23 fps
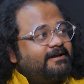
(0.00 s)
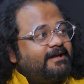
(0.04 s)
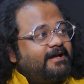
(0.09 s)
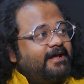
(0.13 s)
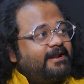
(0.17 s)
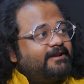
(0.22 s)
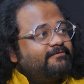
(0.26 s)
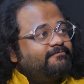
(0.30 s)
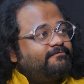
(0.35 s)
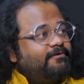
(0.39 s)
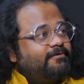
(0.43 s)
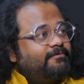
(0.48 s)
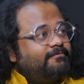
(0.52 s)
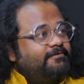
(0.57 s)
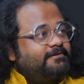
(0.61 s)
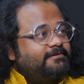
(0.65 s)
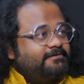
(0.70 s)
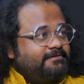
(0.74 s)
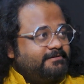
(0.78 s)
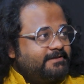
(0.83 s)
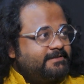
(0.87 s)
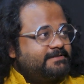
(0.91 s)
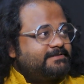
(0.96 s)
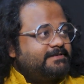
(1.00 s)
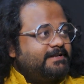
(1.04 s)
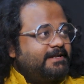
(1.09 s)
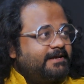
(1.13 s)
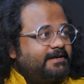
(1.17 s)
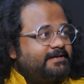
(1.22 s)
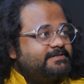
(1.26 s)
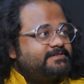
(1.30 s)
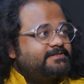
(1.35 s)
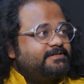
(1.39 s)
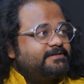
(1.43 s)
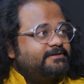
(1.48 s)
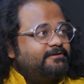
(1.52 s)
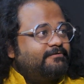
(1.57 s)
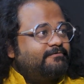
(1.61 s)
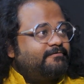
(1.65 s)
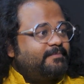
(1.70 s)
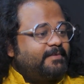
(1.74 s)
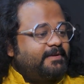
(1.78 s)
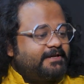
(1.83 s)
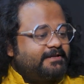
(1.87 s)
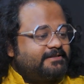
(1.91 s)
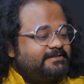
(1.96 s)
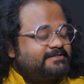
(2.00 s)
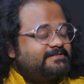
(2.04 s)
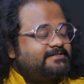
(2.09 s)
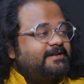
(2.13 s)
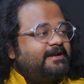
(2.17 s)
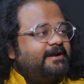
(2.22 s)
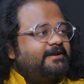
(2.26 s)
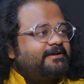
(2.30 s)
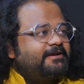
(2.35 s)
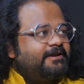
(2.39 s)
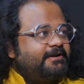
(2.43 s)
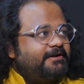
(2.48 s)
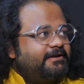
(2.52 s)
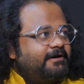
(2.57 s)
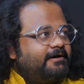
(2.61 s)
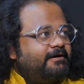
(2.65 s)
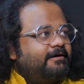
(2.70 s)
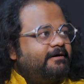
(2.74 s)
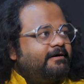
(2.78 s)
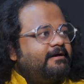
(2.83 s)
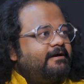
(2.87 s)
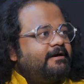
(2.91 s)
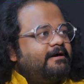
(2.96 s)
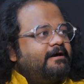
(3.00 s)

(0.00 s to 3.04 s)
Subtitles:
carrying forward this legacy of playing the slide guitar.